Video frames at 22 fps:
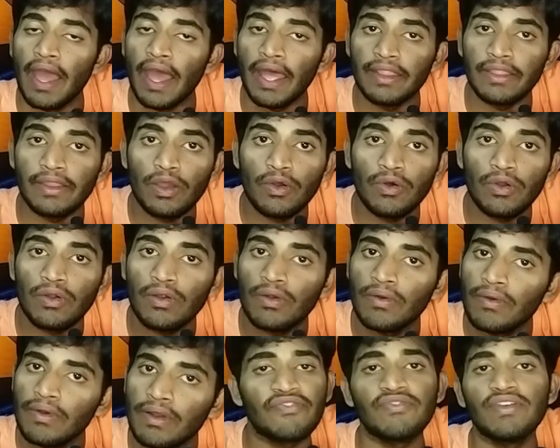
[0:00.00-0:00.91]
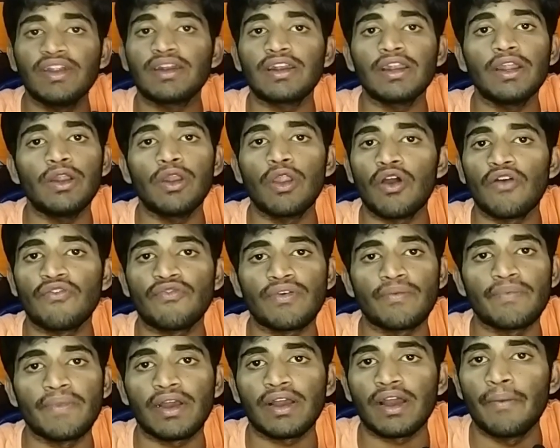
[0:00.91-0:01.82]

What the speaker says: and they're gonna definitely lay off from the